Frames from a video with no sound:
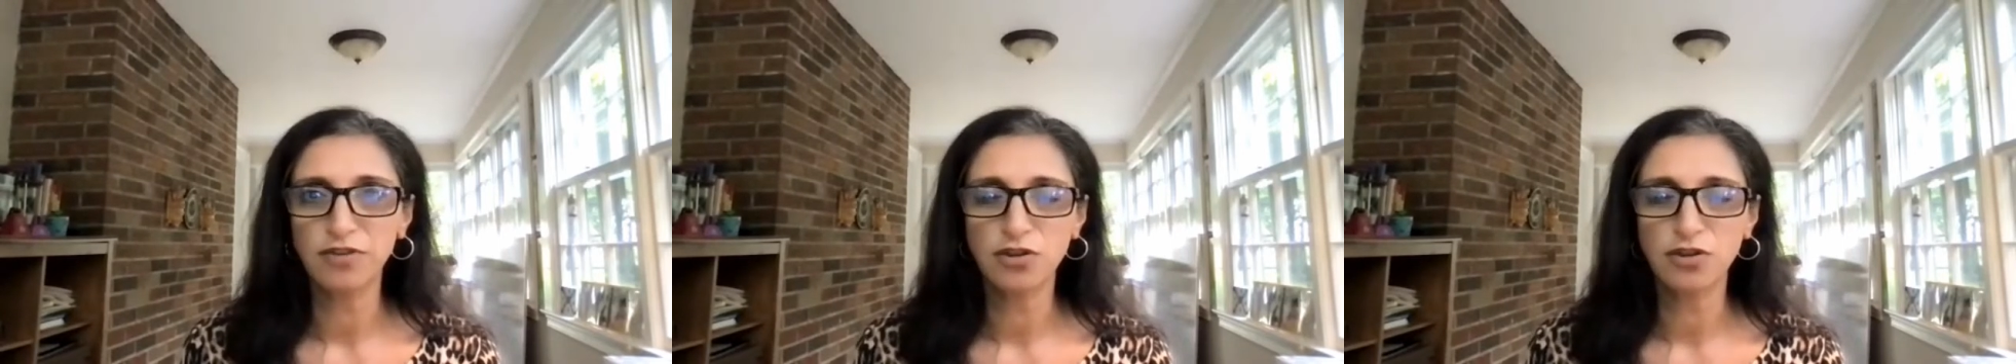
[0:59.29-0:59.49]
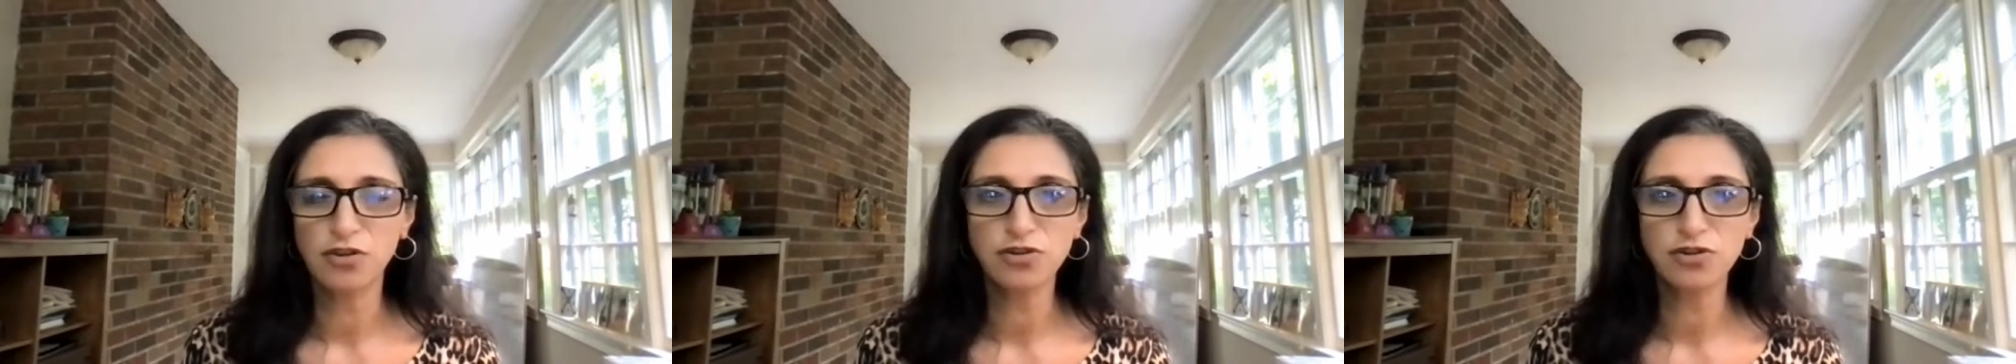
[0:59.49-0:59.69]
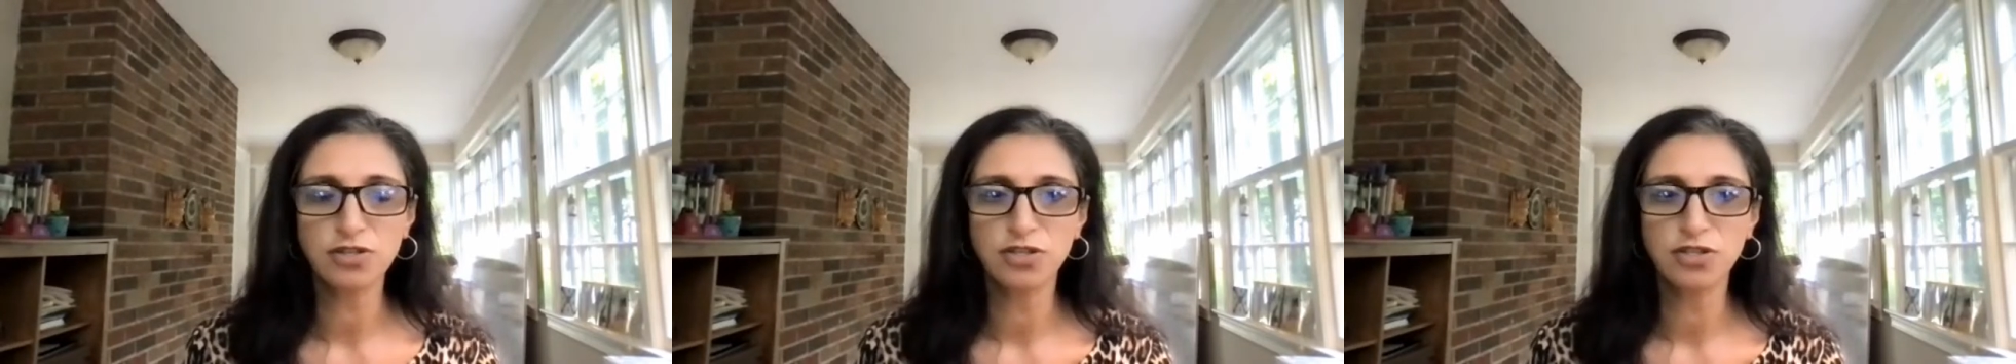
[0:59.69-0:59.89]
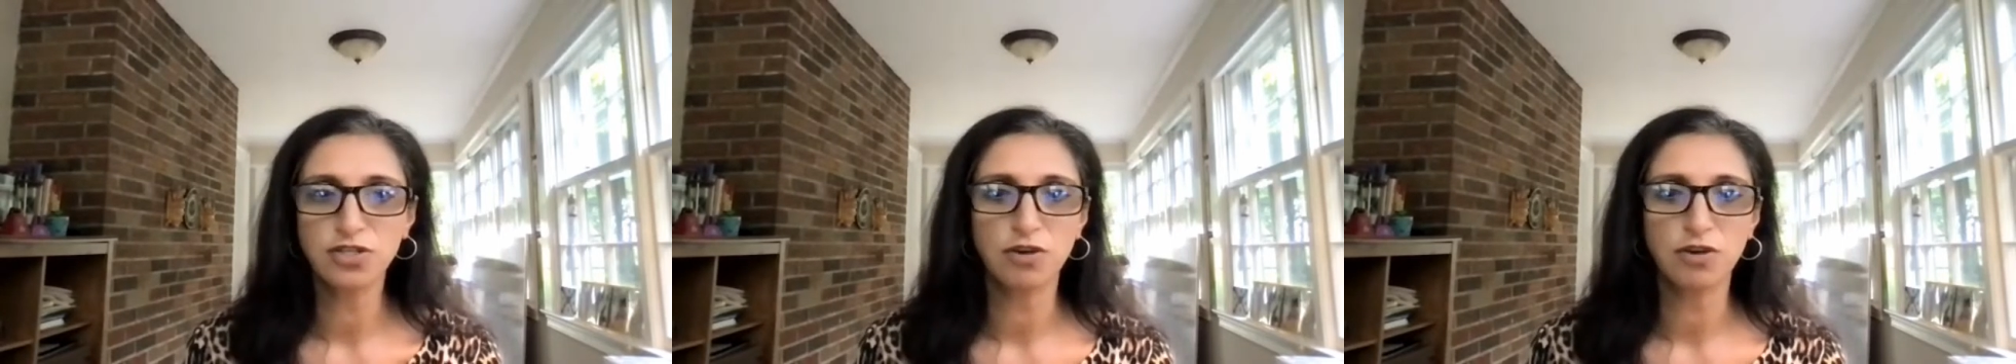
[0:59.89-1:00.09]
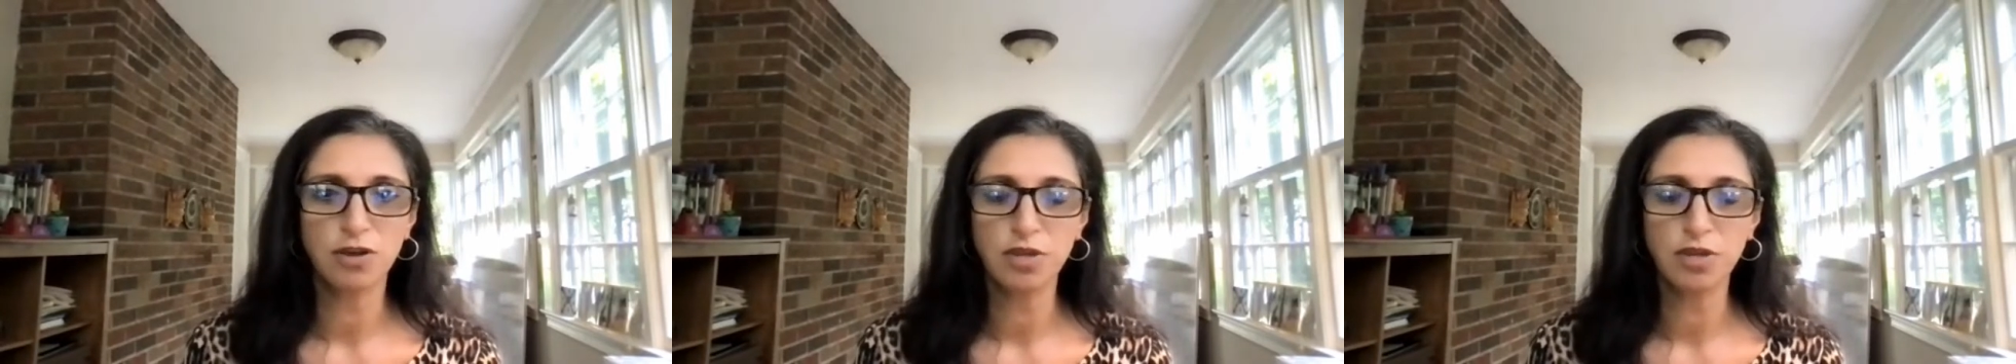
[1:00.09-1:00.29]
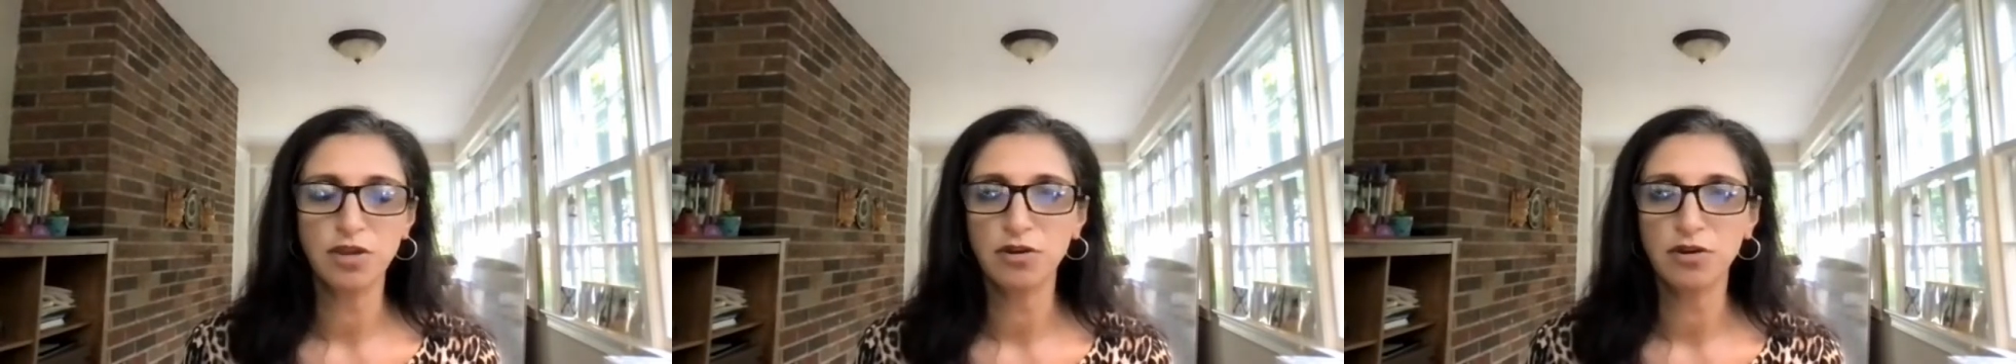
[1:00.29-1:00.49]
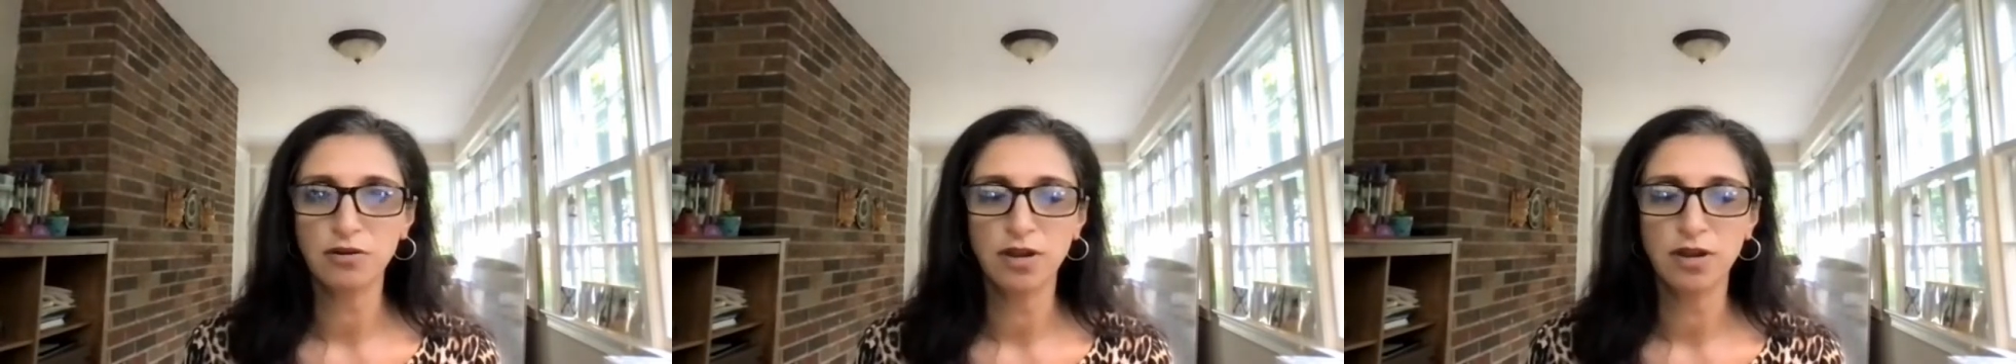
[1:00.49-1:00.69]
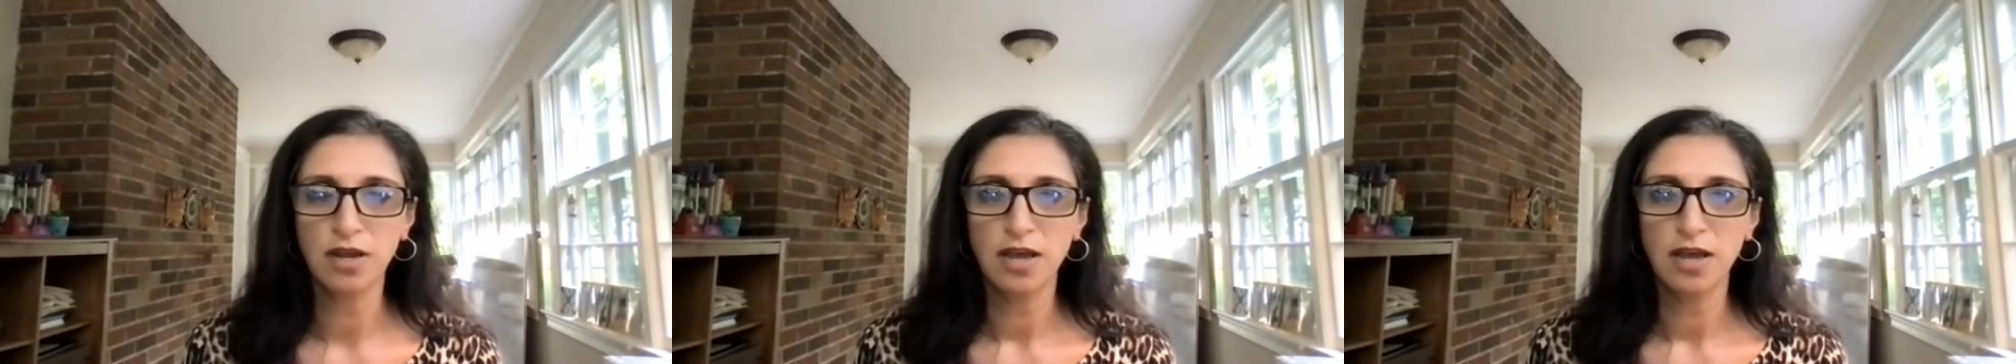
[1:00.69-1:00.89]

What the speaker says: years, and so I'm here